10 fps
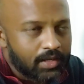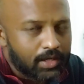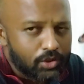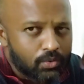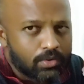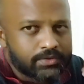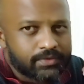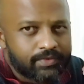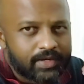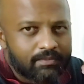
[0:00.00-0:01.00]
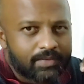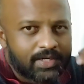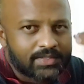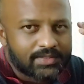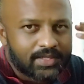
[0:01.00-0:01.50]
you also wear a
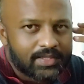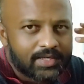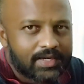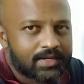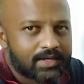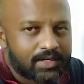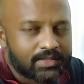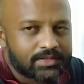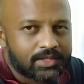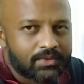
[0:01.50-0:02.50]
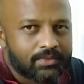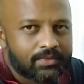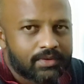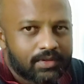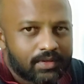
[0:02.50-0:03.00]
mask, then that cuts
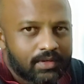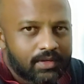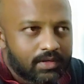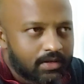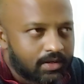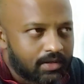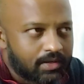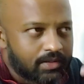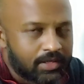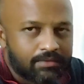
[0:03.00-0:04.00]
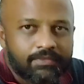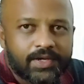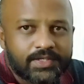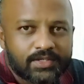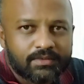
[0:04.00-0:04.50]
down the
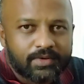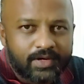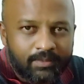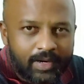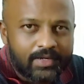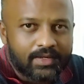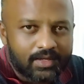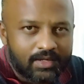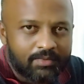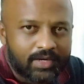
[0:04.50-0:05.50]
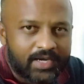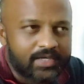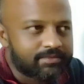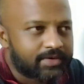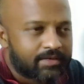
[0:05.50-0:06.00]
infection dramatically by
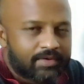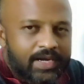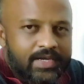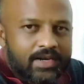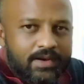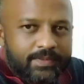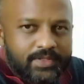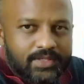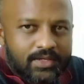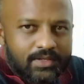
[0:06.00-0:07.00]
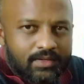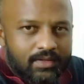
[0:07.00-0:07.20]
95-99%.